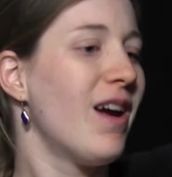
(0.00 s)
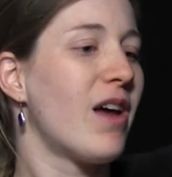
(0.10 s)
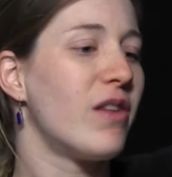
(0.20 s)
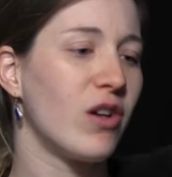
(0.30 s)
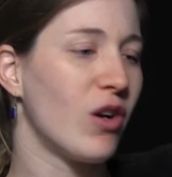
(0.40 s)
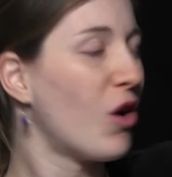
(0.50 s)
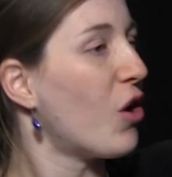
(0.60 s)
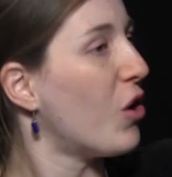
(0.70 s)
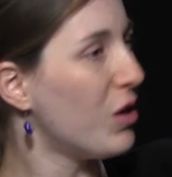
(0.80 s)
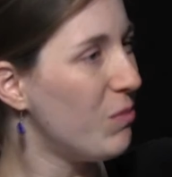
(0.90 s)
there
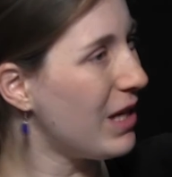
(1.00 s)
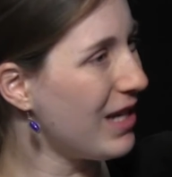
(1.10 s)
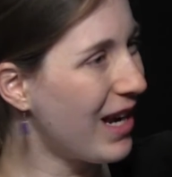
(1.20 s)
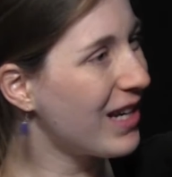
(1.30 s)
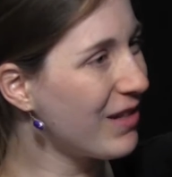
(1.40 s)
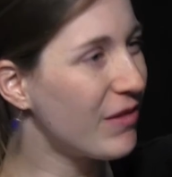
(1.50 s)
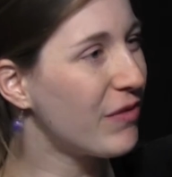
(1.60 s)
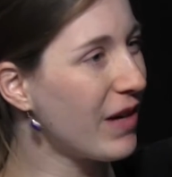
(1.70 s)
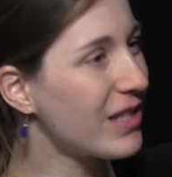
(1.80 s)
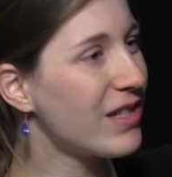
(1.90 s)
could be negative
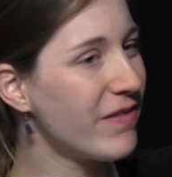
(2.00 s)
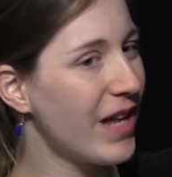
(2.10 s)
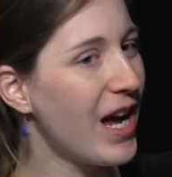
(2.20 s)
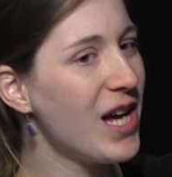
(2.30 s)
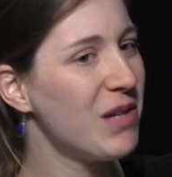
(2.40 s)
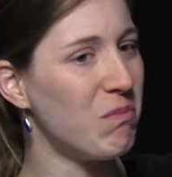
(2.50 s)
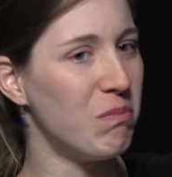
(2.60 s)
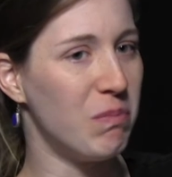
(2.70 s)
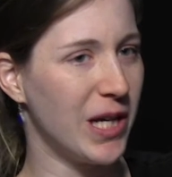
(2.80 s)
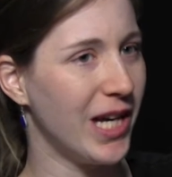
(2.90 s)
effects of
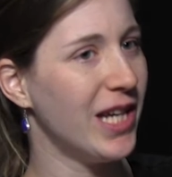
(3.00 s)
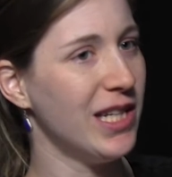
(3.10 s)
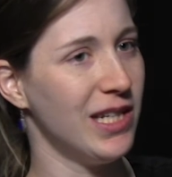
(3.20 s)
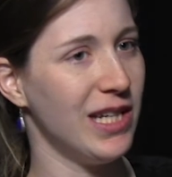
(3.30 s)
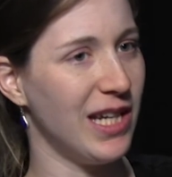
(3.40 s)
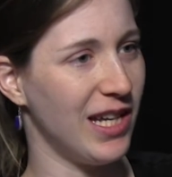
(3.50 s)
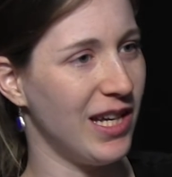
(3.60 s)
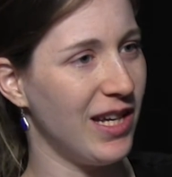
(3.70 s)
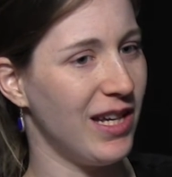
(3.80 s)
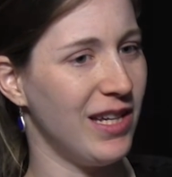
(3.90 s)
that, but
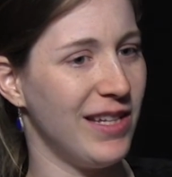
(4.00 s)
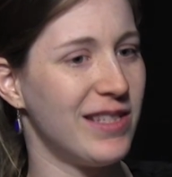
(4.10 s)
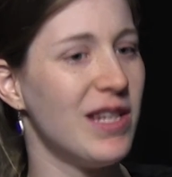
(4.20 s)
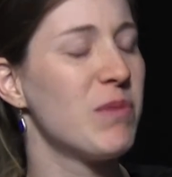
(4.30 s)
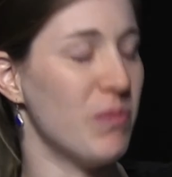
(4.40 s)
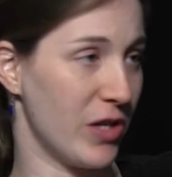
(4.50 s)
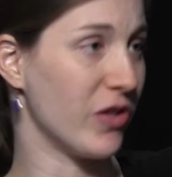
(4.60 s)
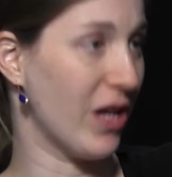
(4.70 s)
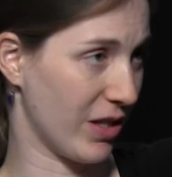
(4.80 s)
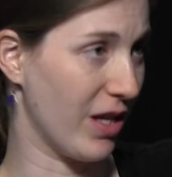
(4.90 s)
it seems
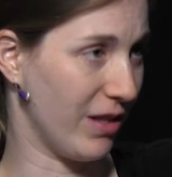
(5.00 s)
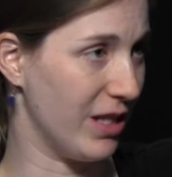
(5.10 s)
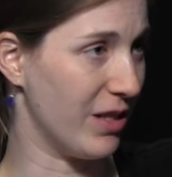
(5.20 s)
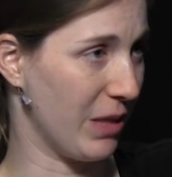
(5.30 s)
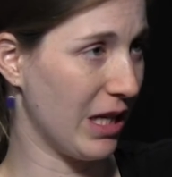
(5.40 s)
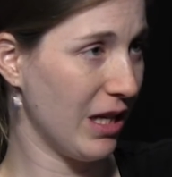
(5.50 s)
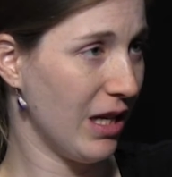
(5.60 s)
much less likely to me.